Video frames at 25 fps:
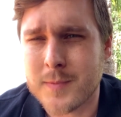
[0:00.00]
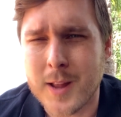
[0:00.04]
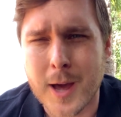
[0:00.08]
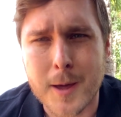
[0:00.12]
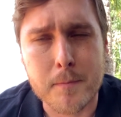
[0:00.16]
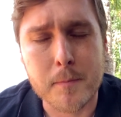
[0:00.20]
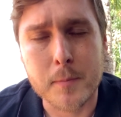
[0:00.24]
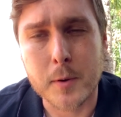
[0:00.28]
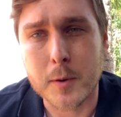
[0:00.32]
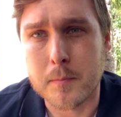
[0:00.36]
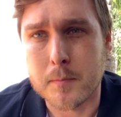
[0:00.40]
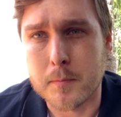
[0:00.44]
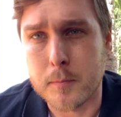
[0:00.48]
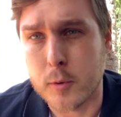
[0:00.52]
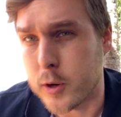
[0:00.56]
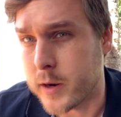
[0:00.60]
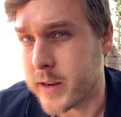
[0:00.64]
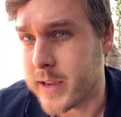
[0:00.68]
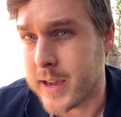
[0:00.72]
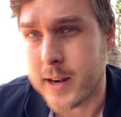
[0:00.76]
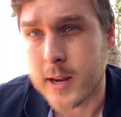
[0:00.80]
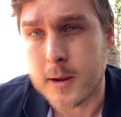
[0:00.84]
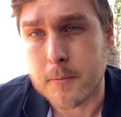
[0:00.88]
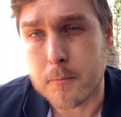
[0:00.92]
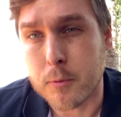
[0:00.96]
not
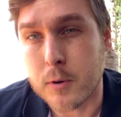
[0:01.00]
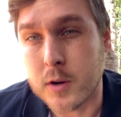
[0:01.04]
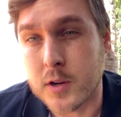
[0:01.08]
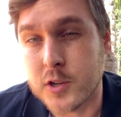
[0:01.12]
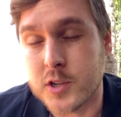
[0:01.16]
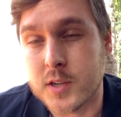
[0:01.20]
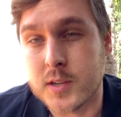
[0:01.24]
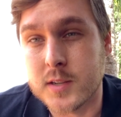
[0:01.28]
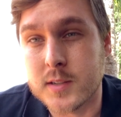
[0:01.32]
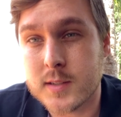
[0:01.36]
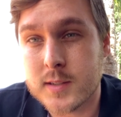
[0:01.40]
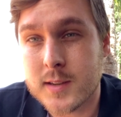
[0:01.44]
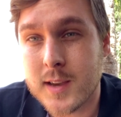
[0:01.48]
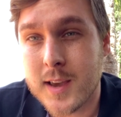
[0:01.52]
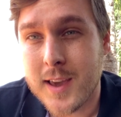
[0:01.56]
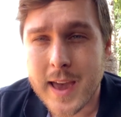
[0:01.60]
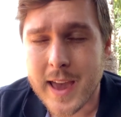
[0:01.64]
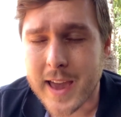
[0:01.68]
burning any bridges,